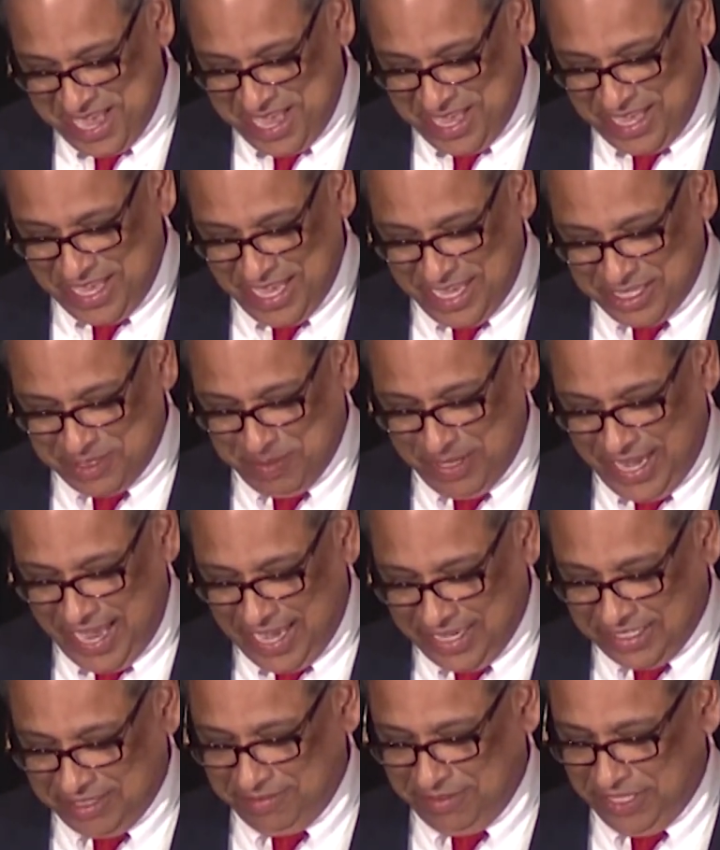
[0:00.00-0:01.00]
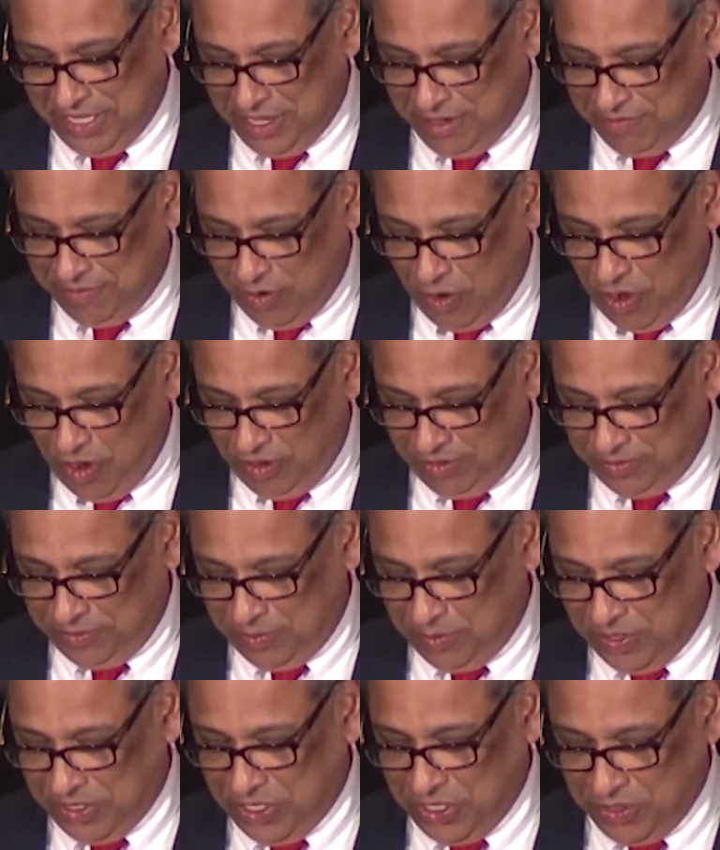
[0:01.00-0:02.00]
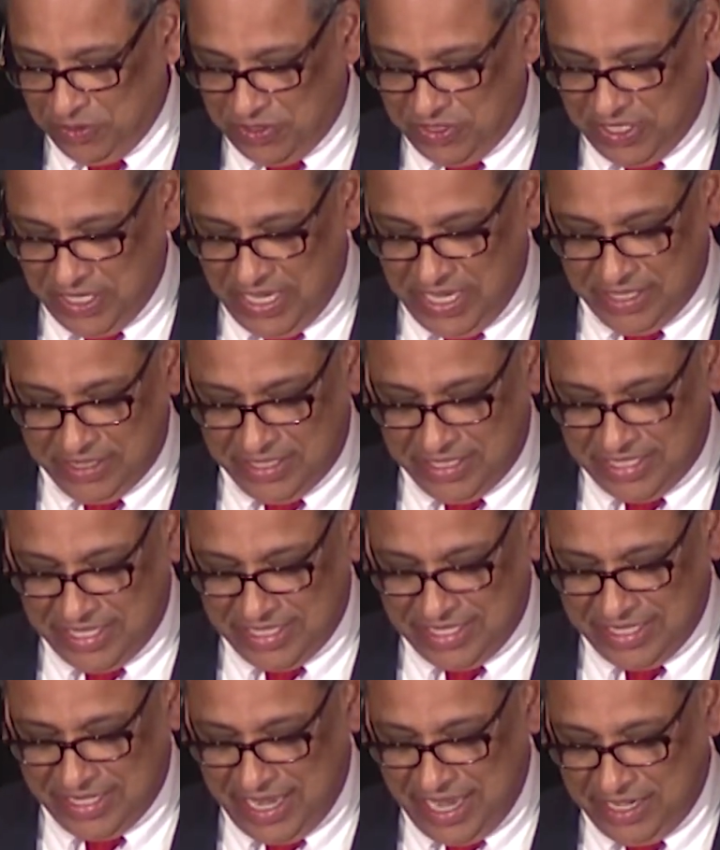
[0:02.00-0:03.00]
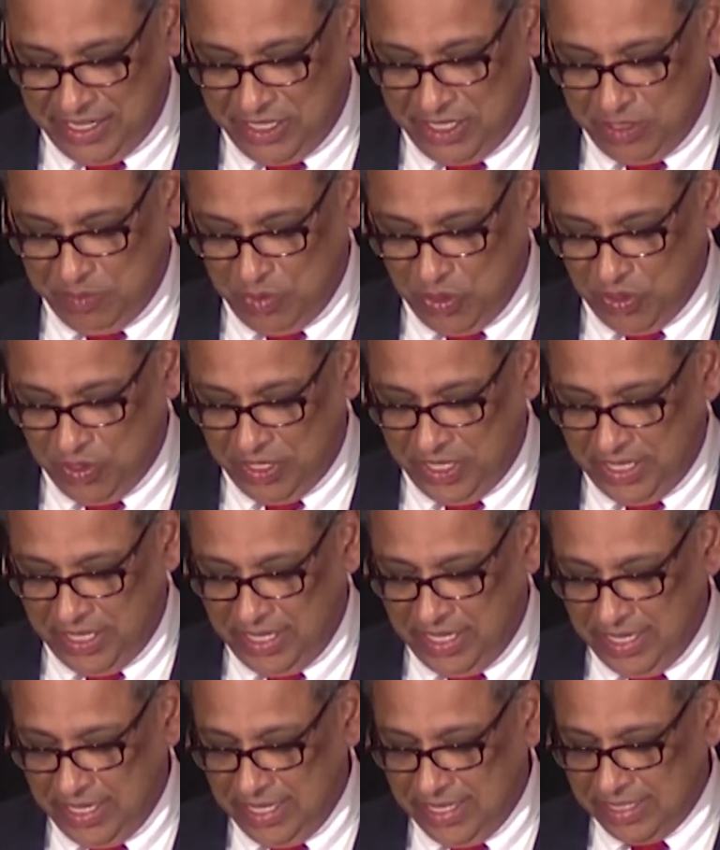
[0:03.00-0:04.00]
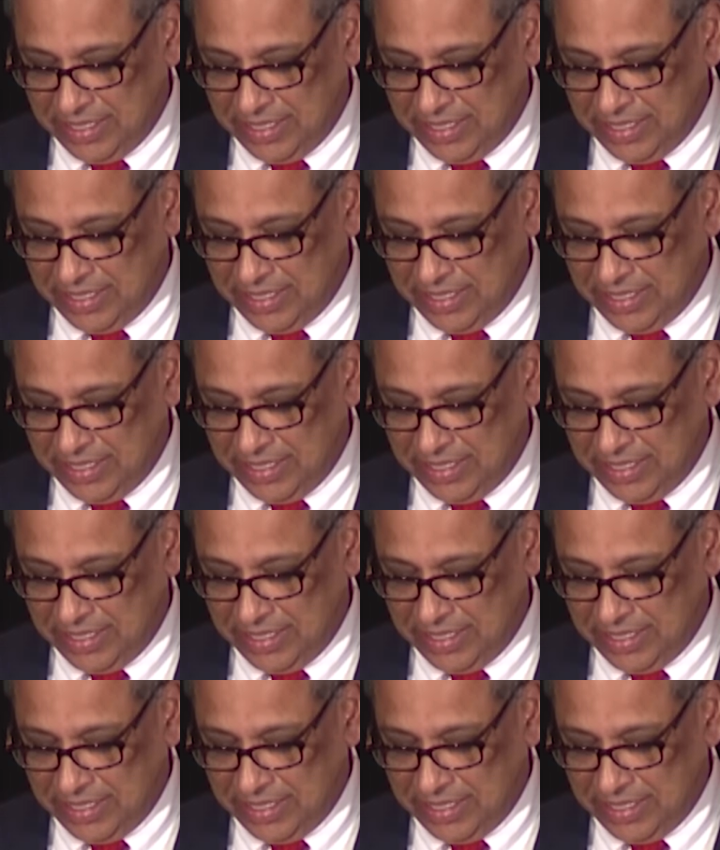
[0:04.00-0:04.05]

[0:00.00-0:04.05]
He has been actively involved with UC and the Cincinnati community